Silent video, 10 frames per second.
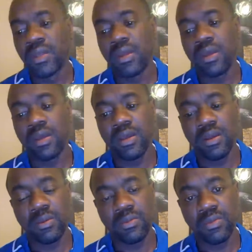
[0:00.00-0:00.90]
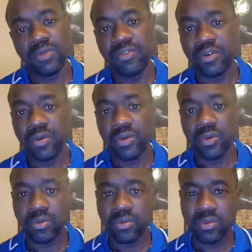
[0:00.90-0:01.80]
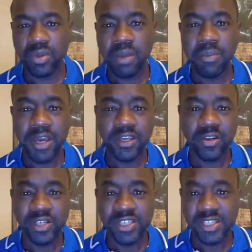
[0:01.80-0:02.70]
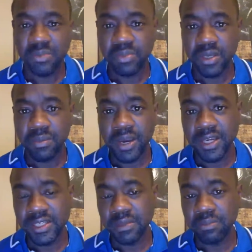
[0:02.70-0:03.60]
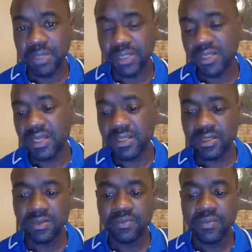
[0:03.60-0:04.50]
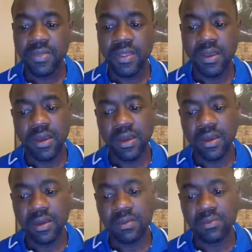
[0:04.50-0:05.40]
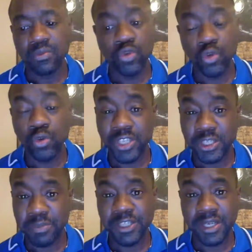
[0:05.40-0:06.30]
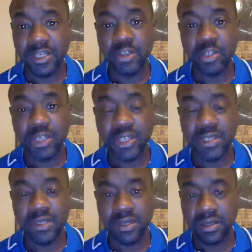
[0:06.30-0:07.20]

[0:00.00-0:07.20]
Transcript: if you're embarking on a CPA marketing business. Tools, especially, you need